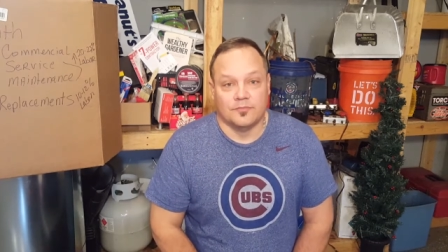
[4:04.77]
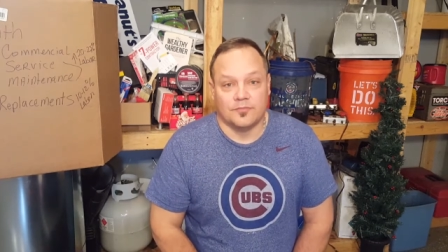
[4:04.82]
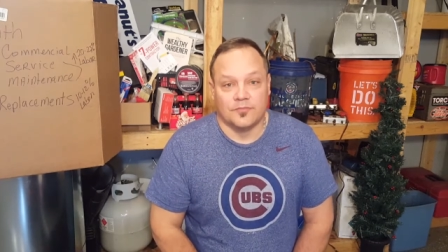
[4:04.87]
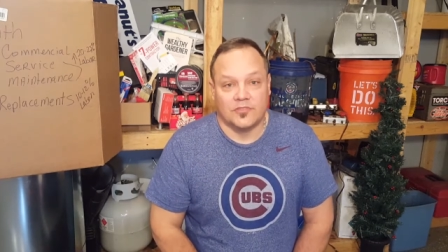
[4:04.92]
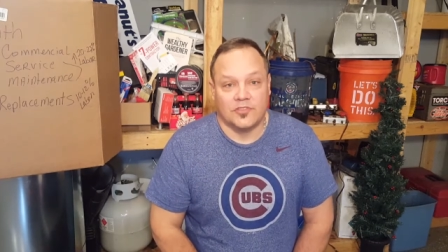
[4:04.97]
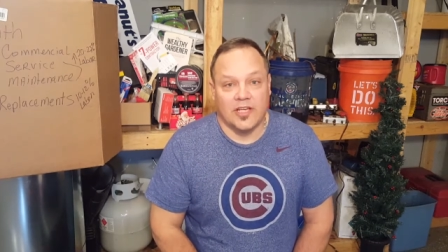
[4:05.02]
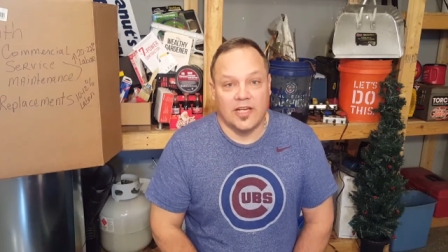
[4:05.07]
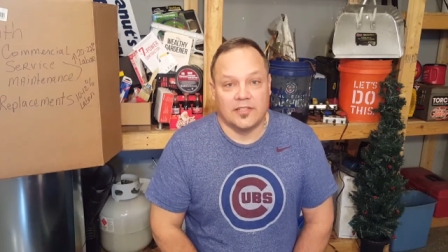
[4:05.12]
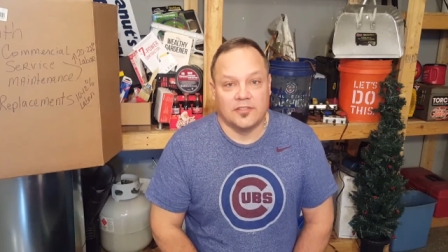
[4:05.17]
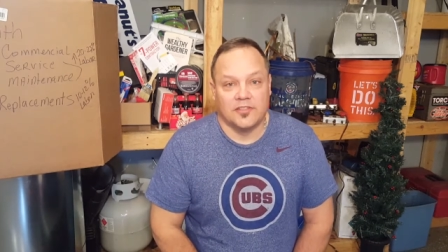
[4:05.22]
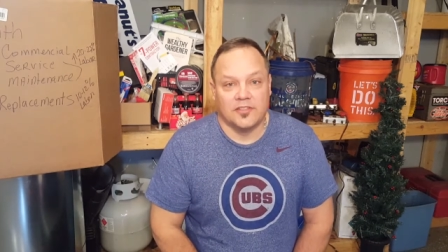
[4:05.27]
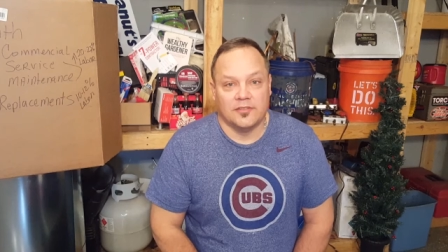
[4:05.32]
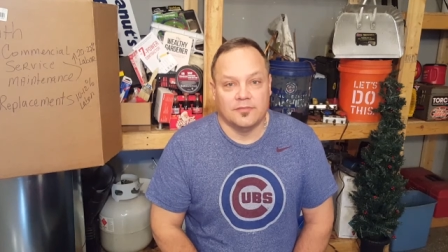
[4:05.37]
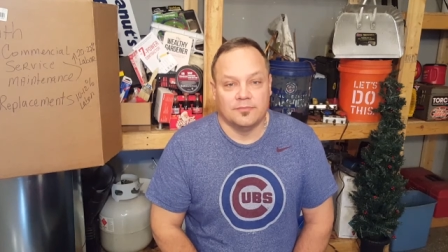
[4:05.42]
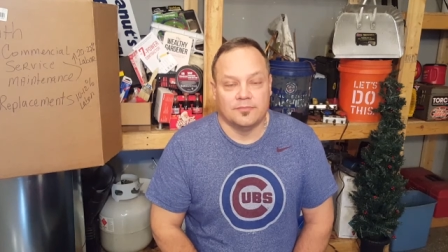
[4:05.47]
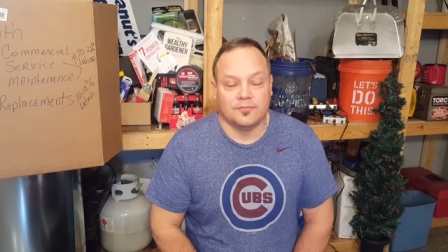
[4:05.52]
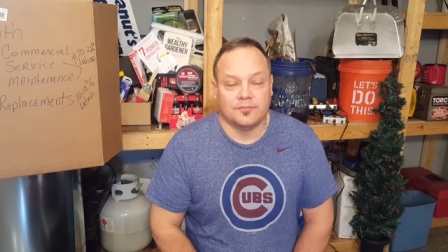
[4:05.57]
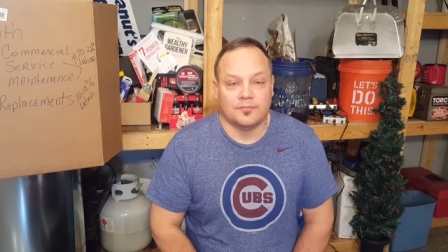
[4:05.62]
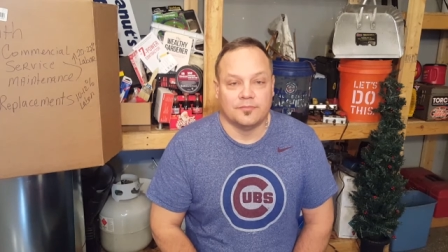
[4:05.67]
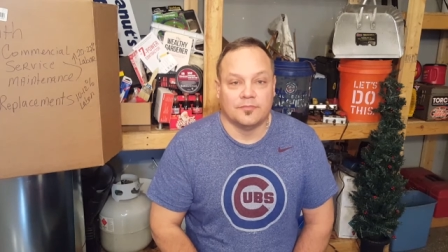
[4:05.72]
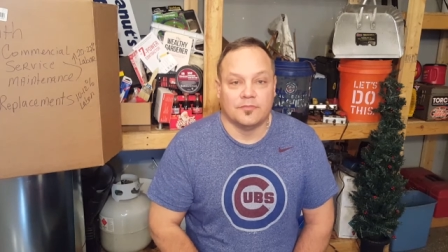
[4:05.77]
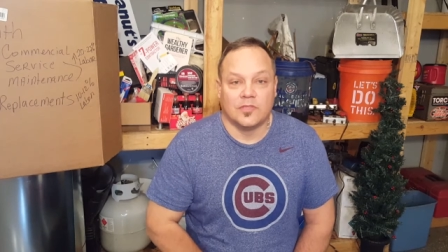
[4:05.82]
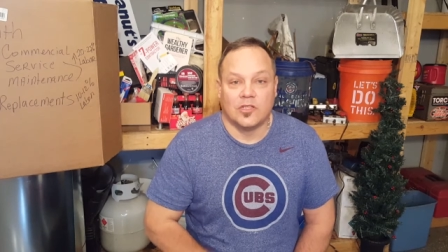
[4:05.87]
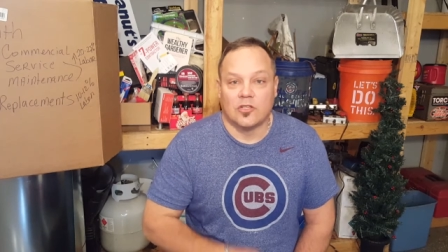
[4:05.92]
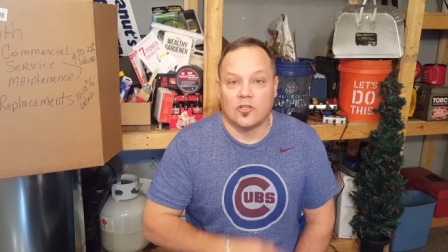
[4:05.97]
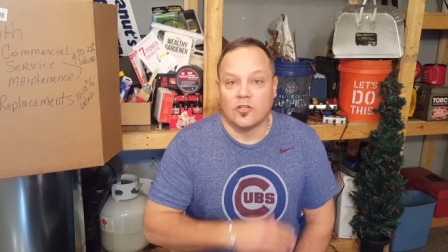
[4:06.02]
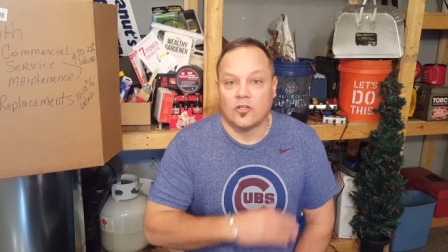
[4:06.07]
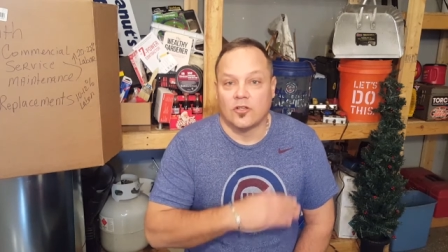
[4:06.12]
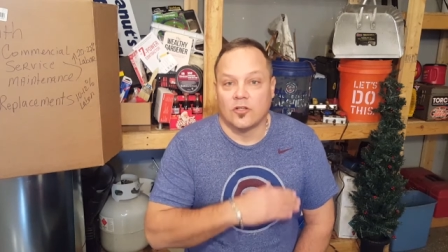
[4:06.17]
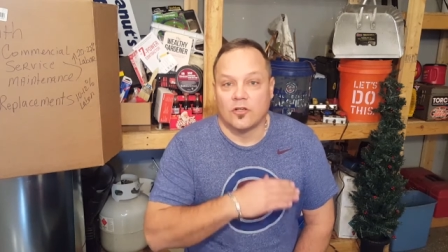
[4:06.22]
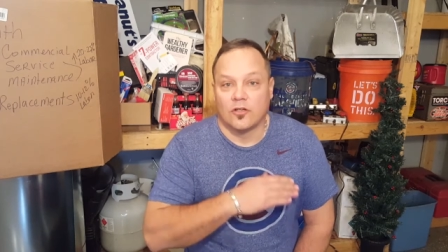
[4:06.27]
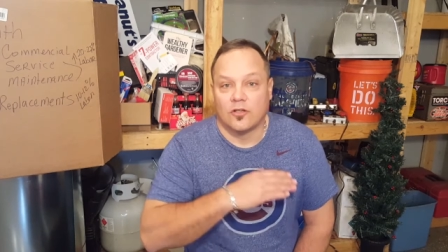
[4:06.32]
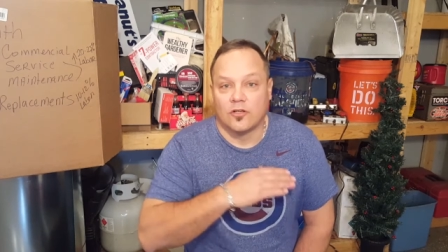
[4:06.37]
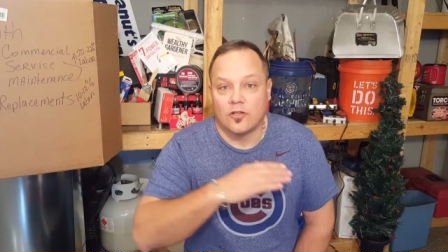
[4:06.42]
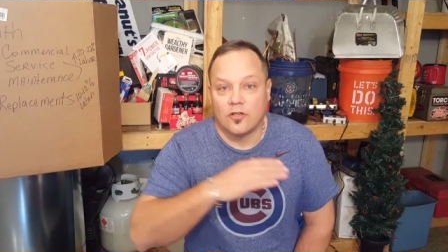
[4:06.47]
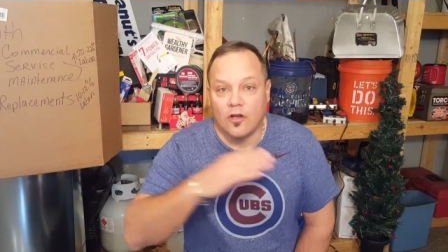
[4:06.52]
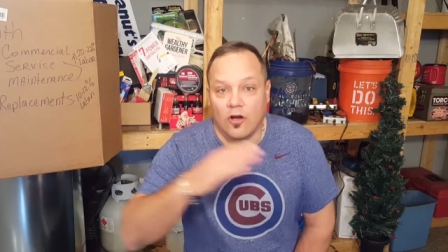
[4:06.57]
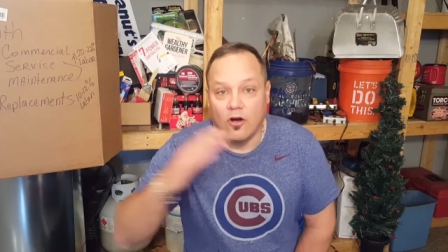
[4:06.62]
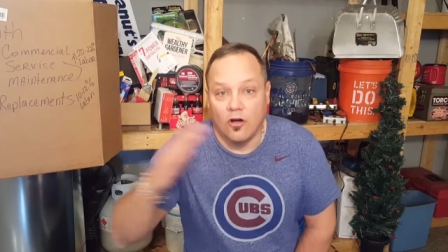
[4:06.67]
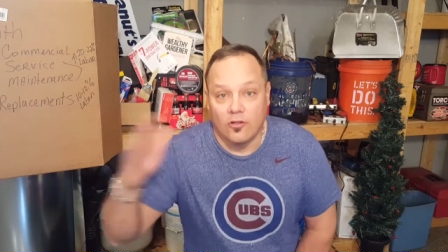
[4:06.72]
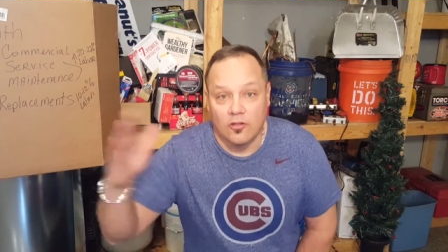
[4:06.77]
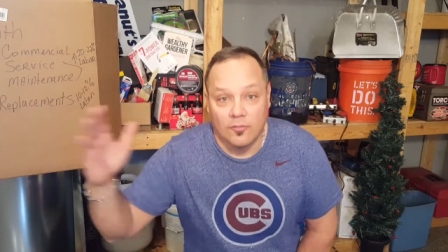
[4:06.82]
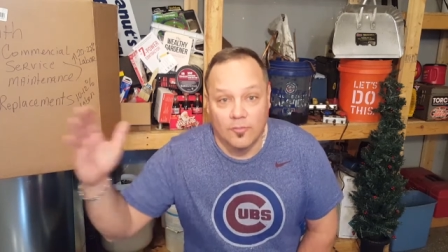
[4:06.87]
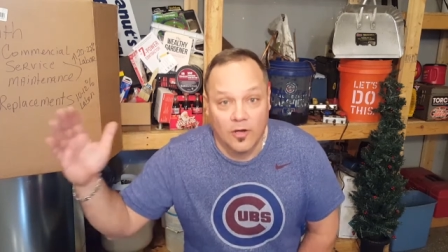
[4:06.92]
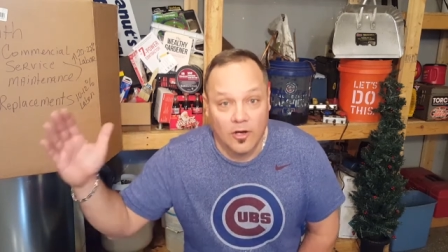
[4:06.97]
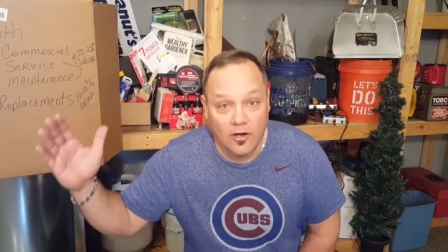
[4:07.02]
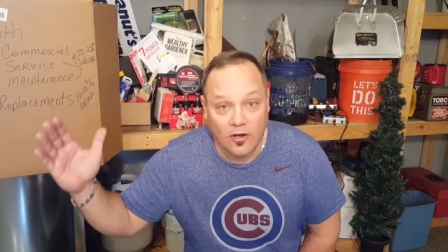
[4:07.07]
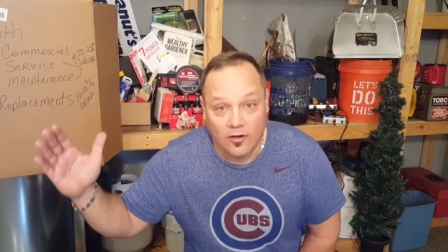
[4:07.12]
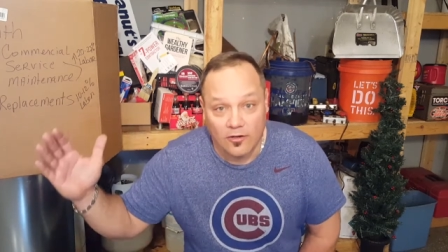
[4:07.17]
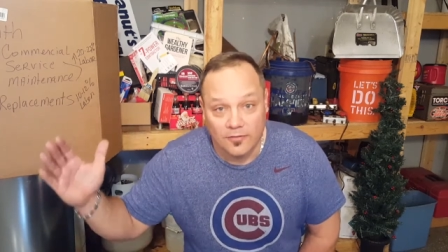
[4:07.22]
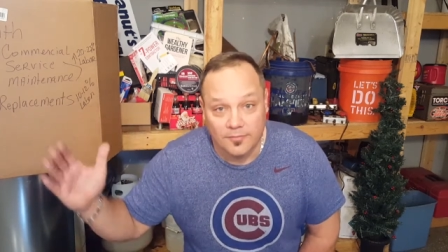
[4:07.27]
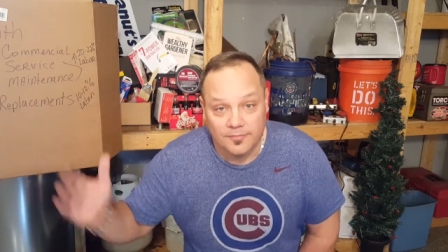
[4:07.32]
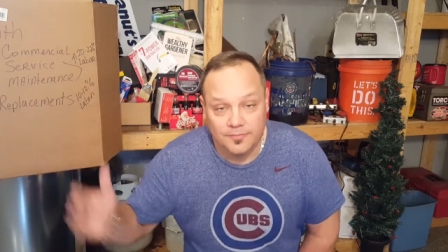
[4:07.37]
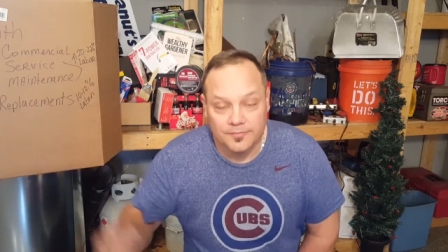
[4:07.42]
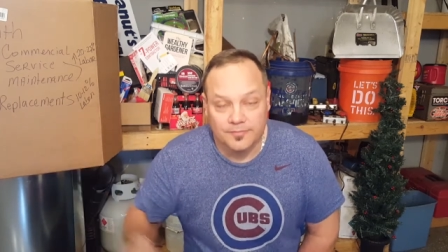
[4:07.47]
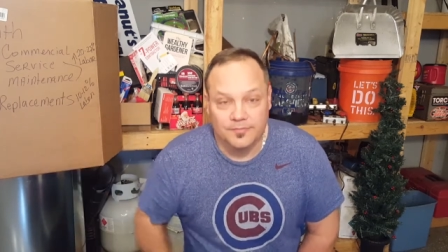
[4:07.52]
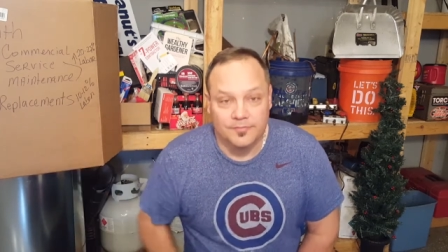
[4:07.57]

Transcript: section, called them all.